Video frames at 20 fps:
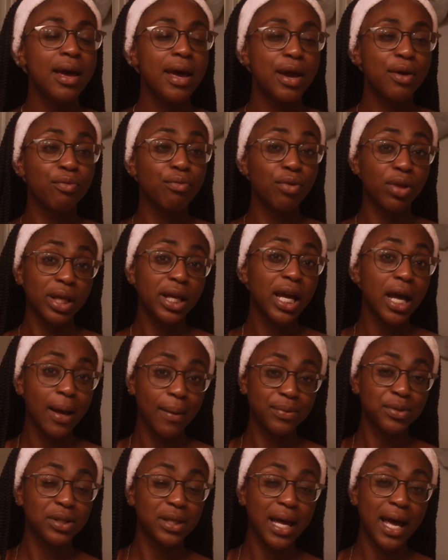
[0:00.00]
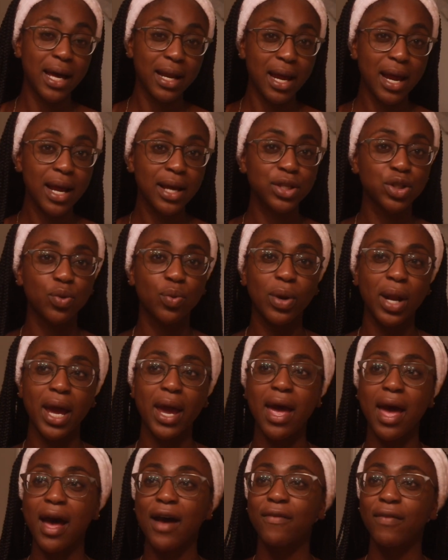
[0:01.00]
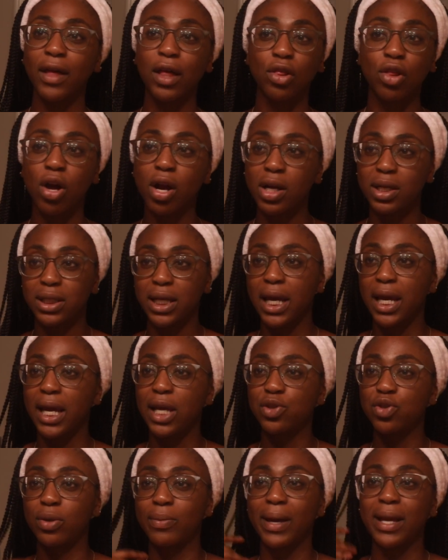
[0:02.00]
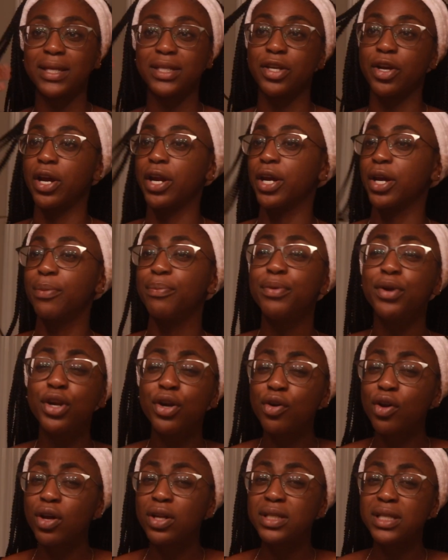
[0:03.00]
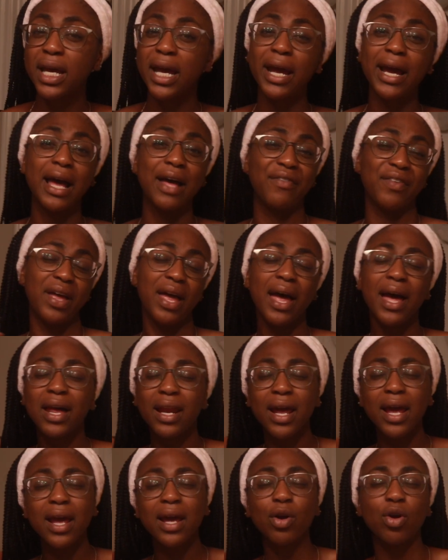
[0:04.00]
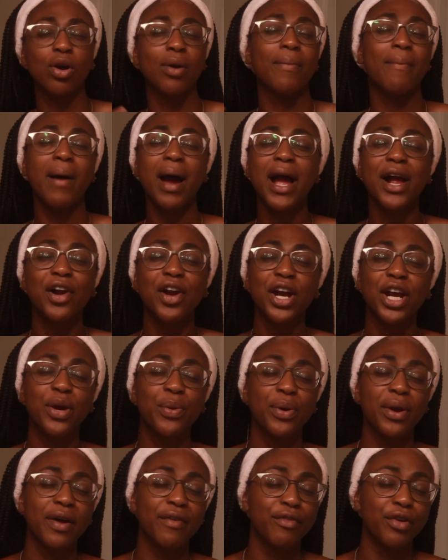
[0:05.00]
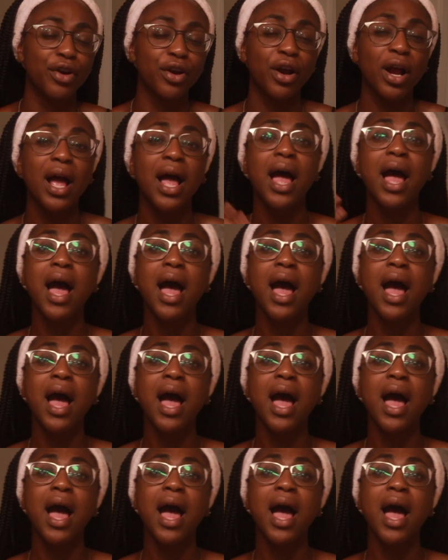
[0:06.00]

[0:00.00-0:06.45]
It really helps with headaches. So when I have like long days or I'm like staring at a computer all day, I have a headache or a migraine or whatever,